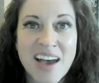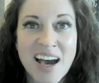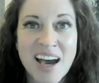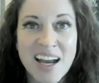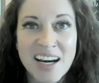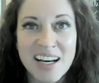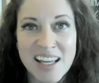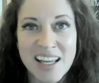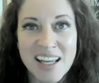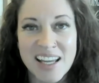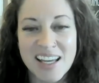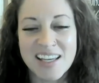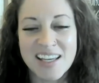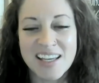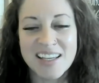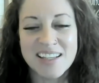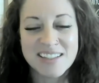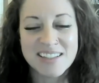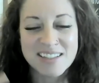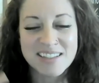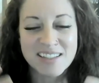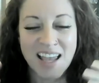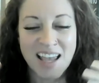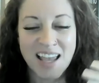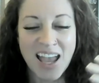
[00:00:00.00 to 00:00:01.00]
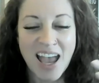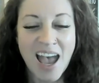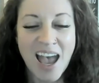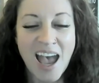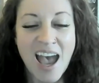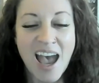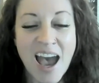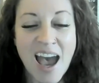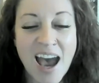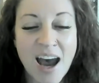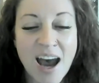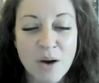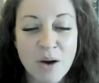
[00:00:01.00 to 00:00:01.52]
That is
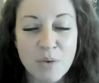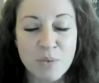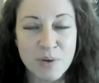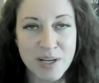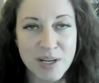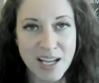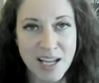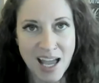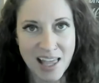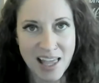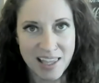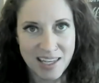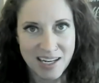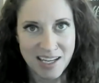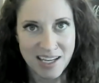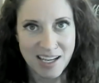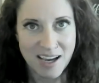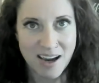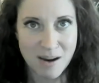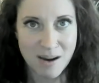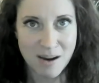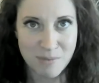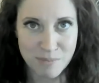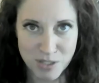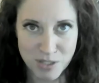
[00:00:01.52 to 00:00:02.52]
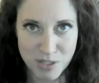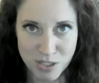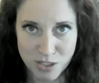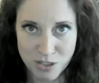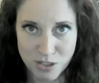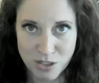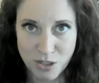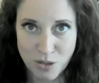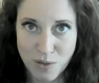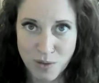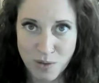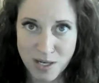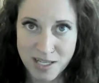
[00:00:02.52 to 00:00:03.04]
how reality
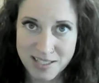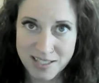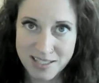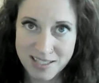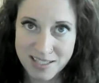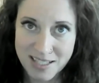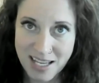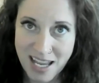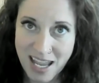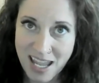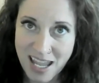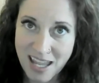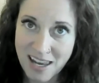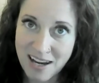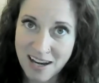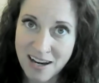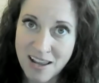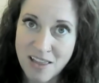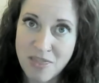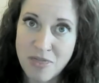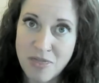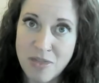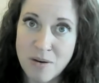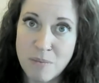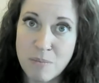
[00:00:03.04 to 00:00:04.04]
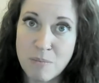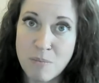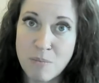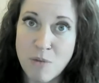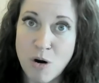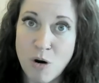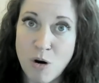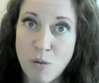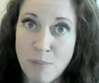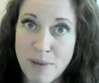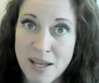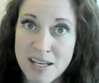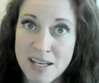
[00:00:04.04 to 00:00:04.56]
comes to us in the
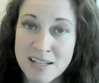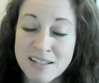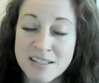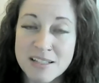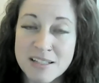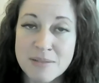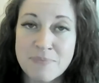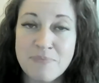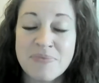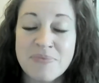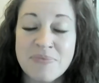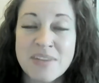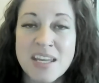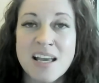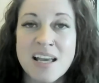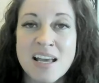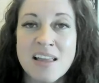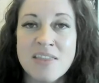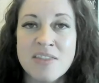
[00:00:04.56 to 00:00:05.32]
moment.